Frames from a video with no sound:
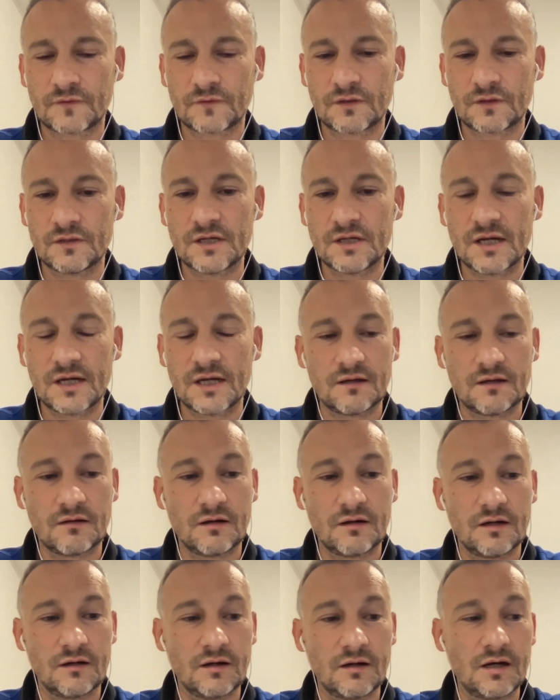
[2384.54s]
Yeah,
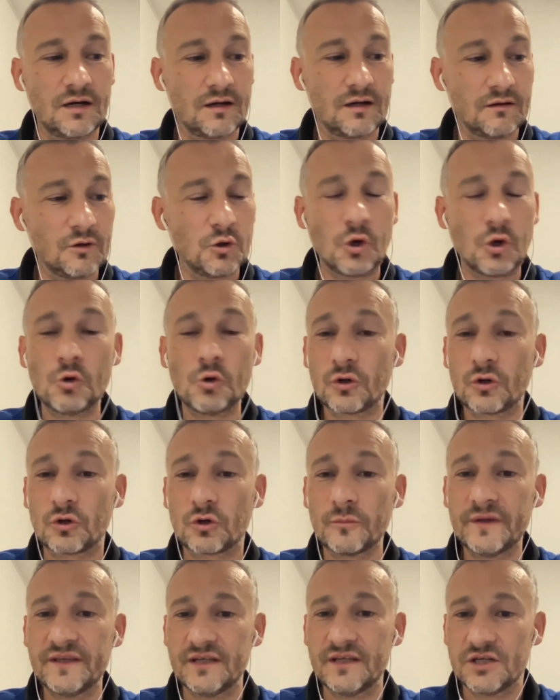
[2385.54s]
a
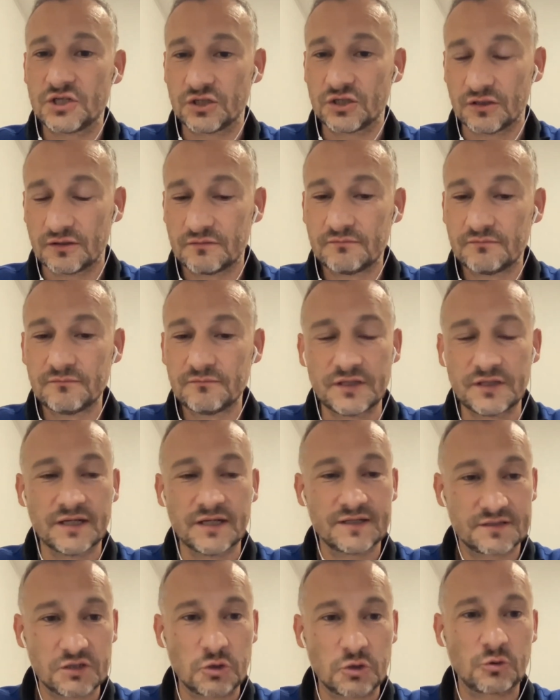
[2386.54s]
recommendation.
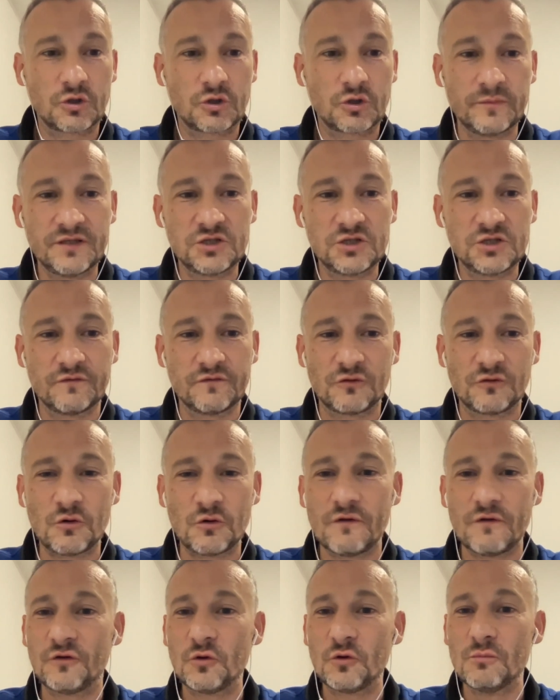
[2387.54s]
Yes, a recommendation for
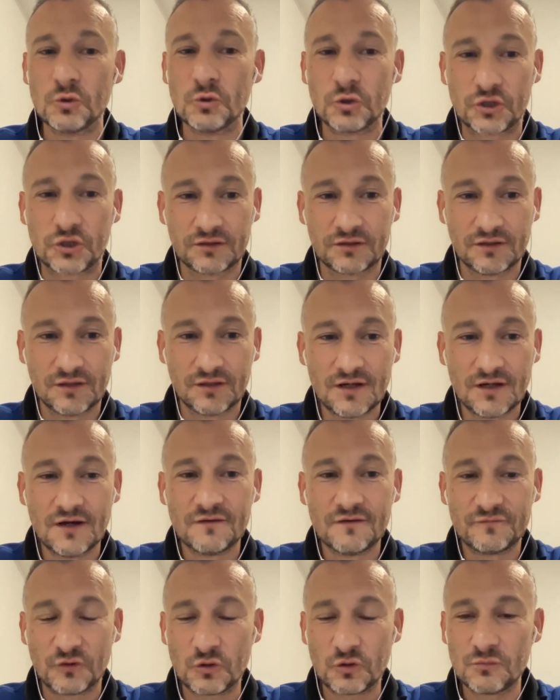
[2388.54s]
a book.
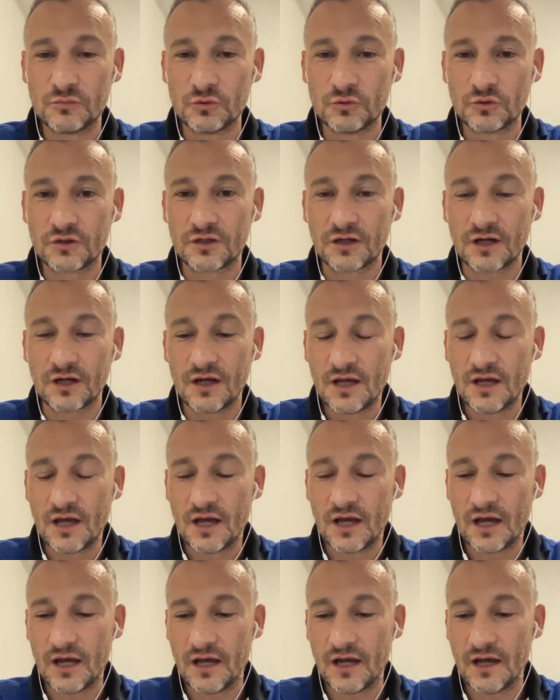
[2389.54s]
For a book,
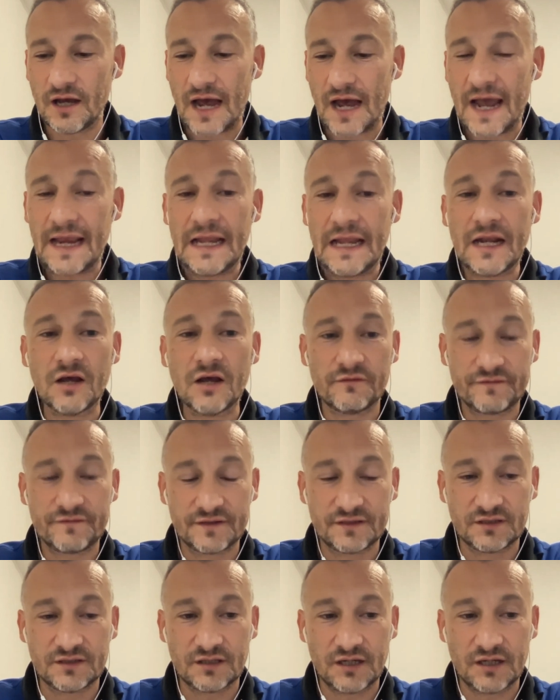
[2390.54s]
I loved
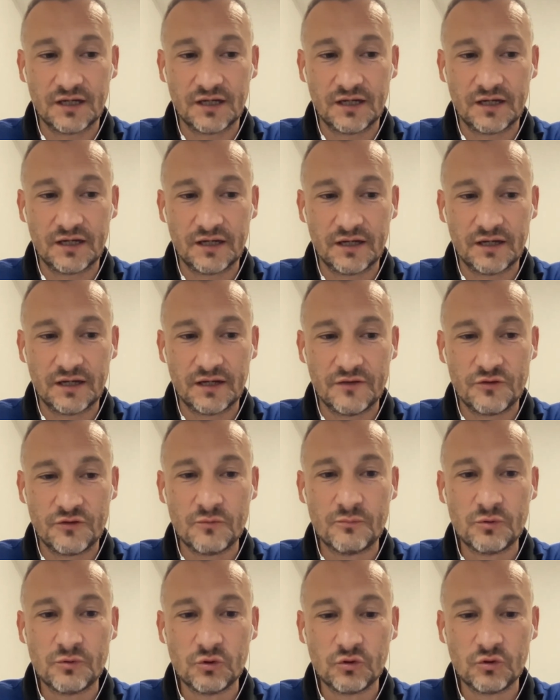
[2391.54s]
the
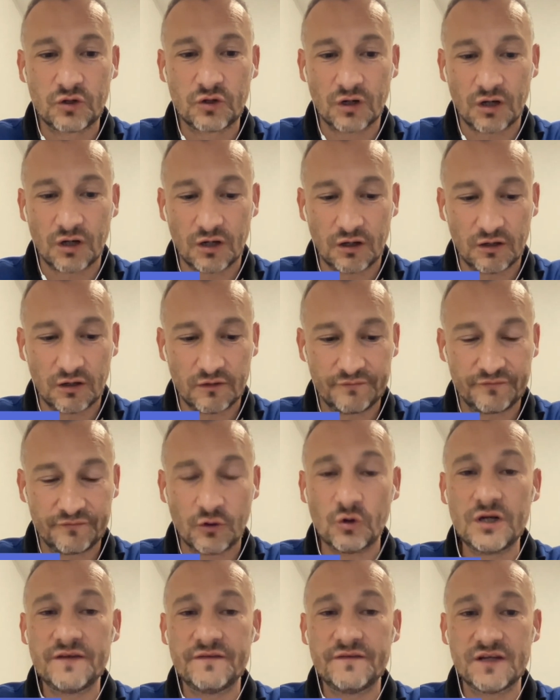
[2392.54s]
book of
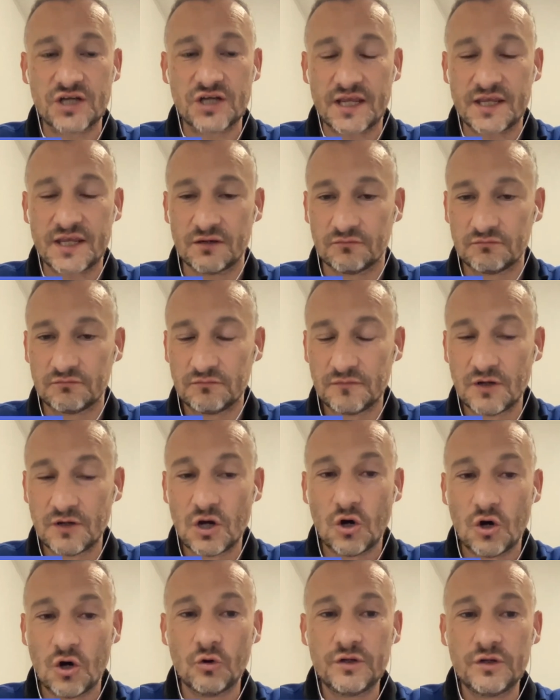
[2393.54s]
Olivier Jaillon.
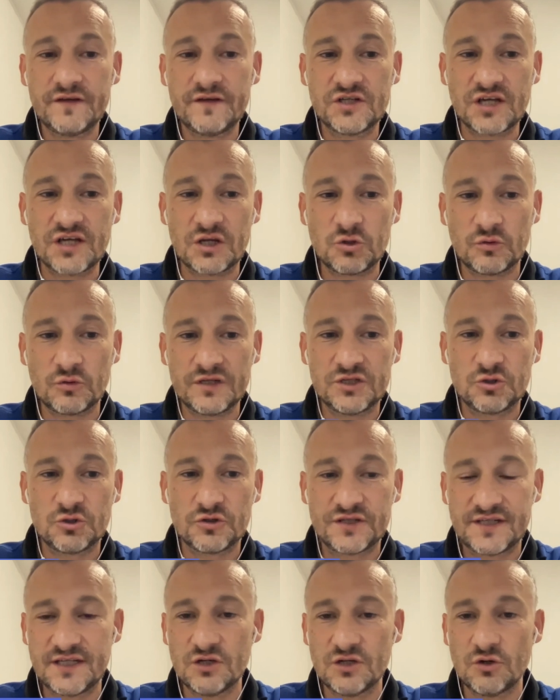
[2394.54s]
Olivier Jaillon is the
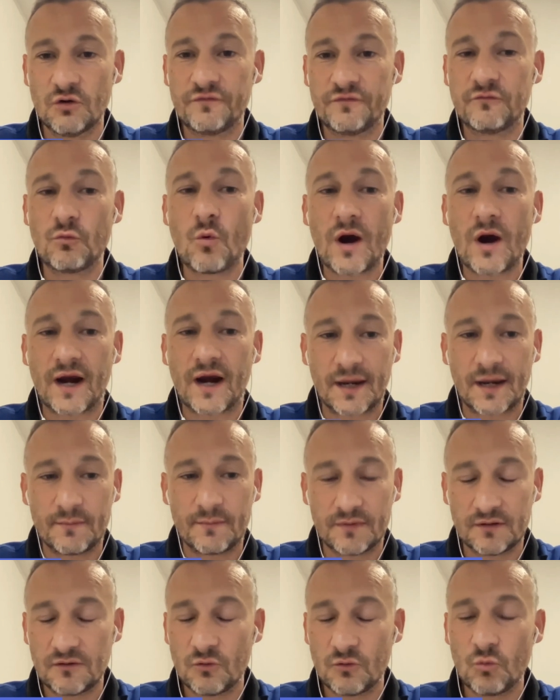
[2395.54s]
CEO of
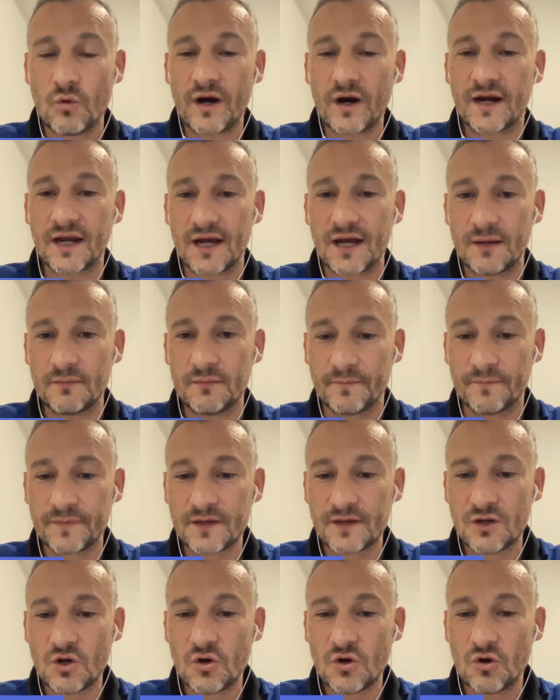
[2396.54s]
Wacom. Wacom
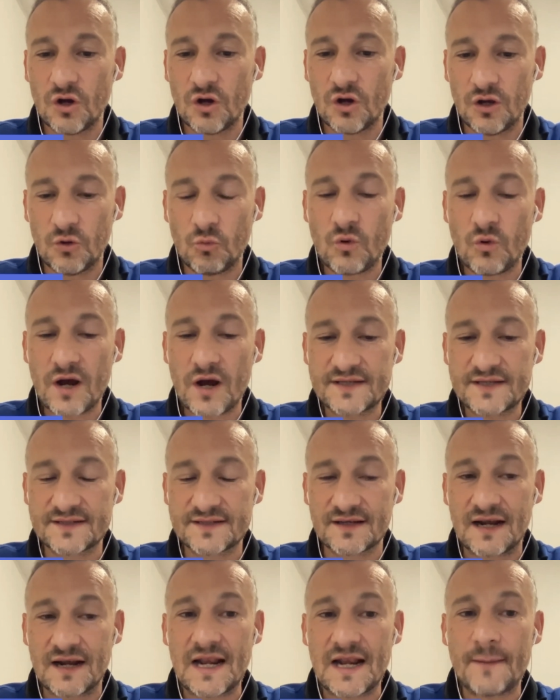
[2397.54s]
was
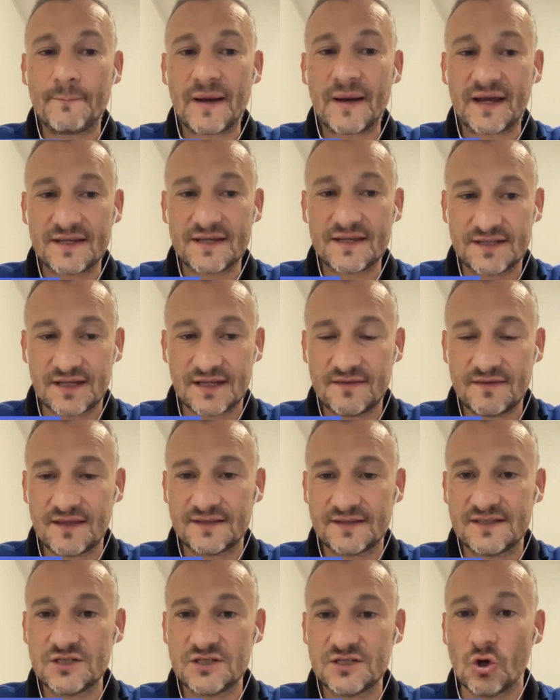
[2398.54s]
La Parisienne, that
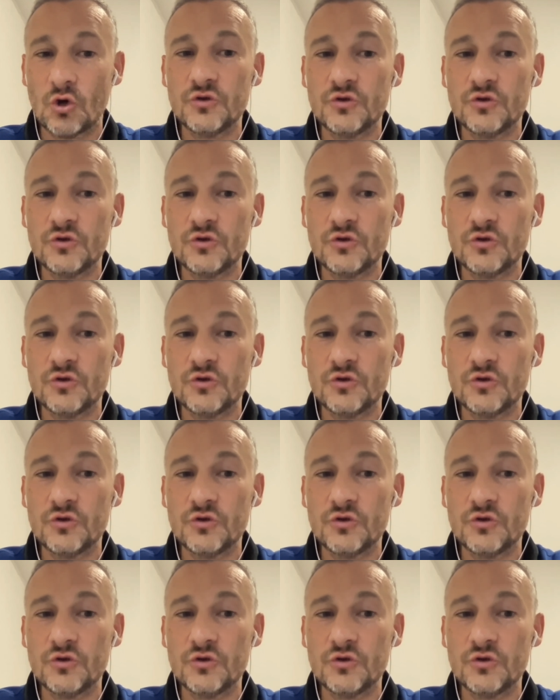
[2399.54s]
is an